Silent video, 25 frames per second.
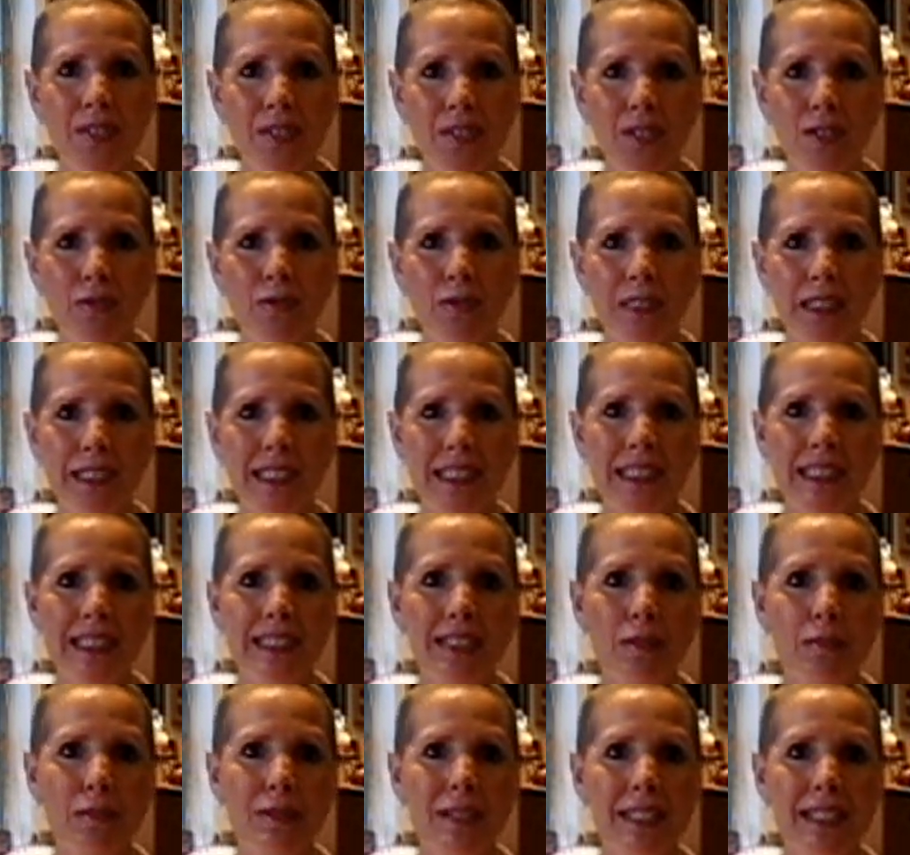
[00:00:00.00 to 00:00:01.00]
You really need
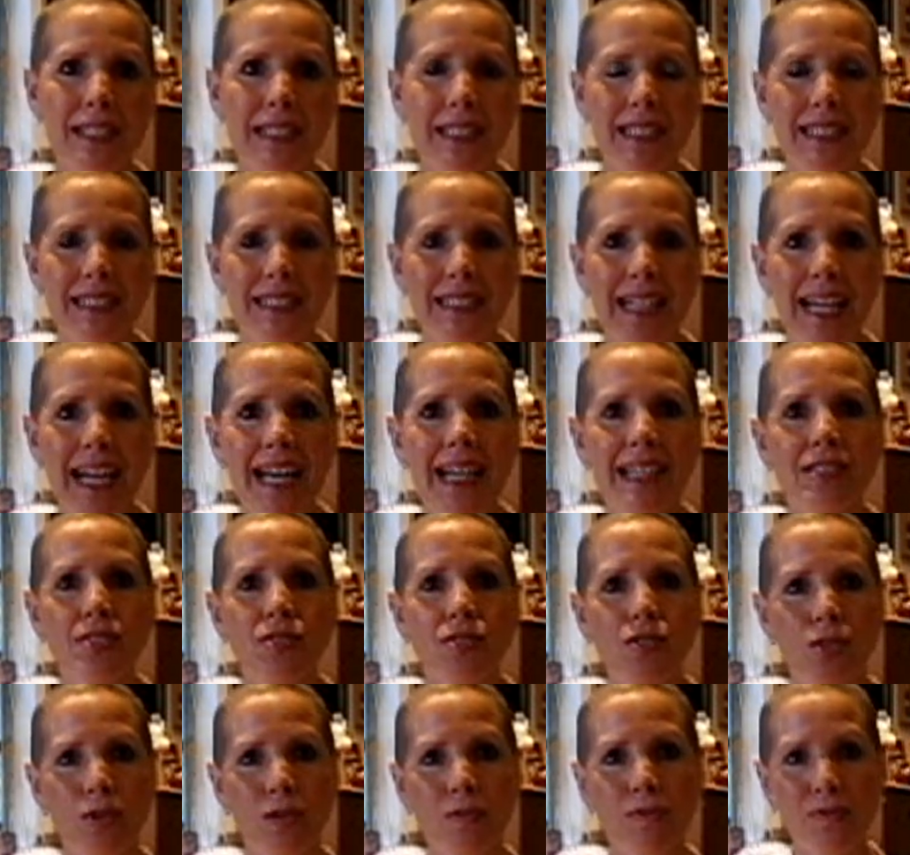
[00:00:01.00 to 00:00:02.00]
to be in as
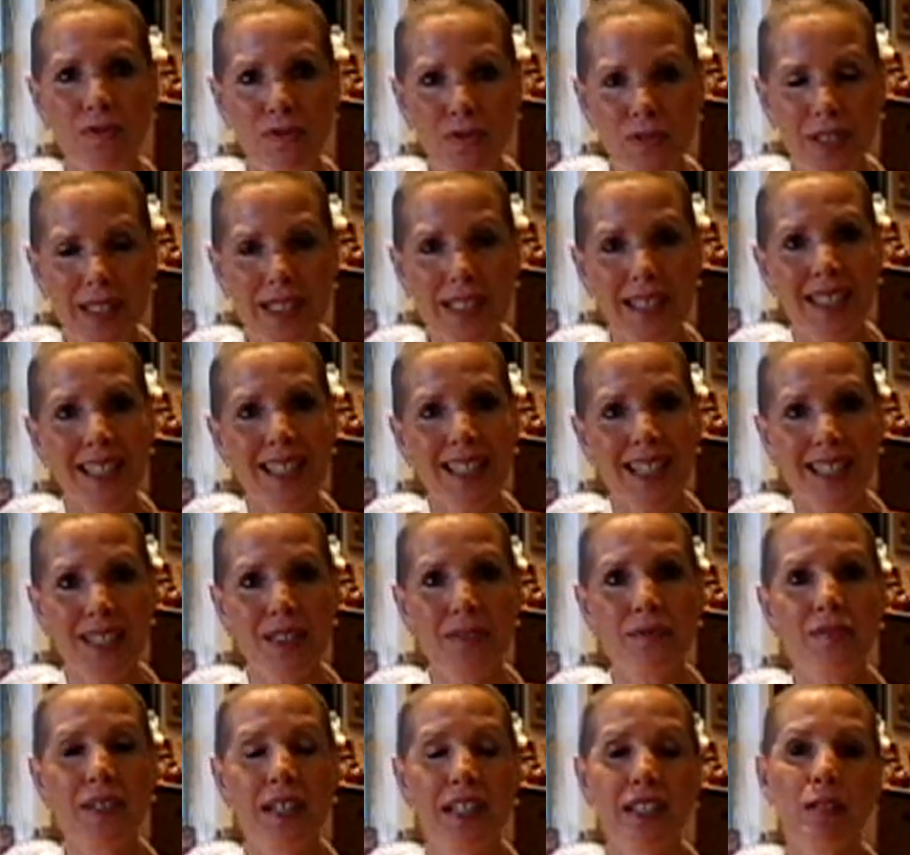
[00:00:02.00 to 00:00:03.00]
germ-free an
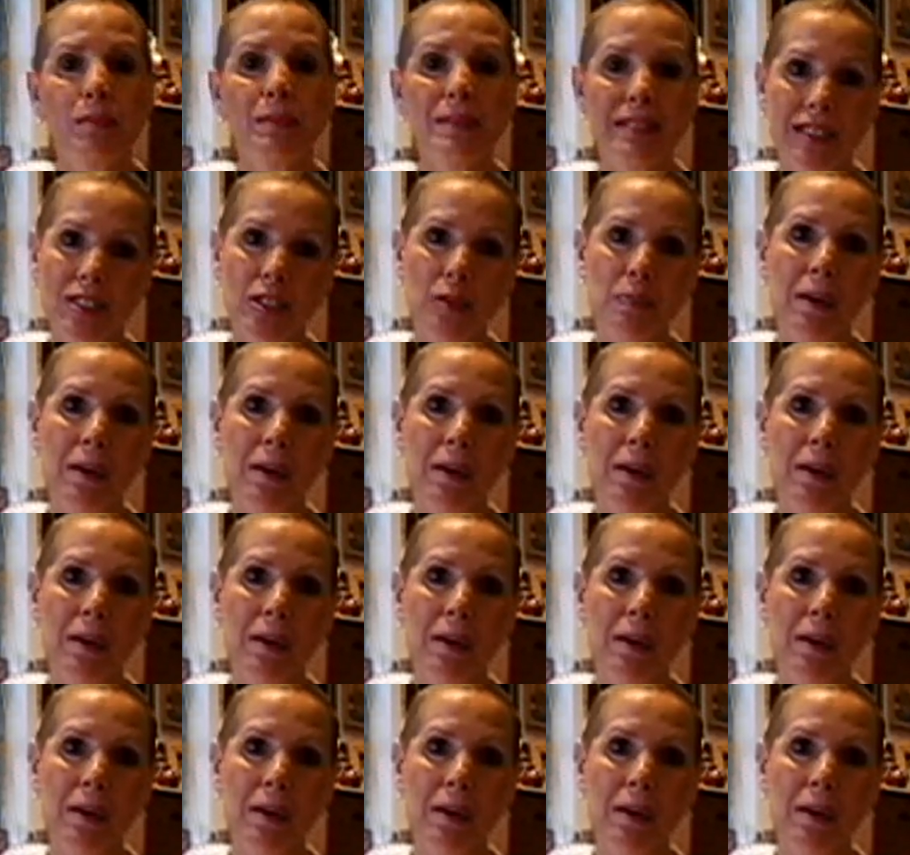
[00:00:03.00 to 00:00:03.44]
environment as